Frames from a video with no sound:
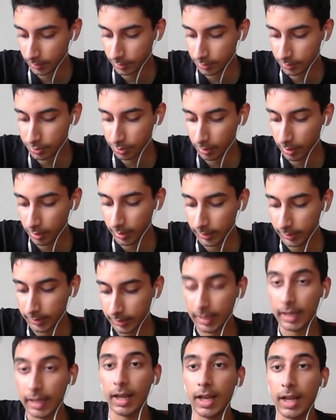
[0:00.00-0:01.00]
try and
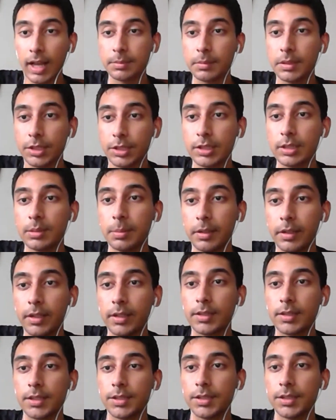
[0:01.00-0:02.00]
get as much
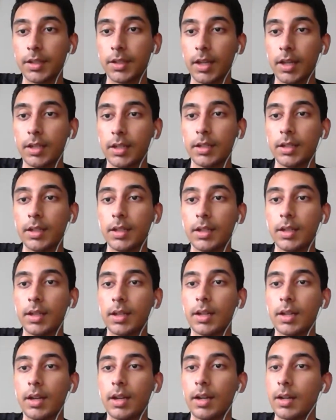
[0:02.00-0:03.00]
experience as you
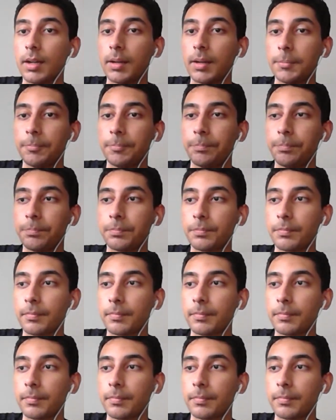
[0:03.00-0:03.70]
can.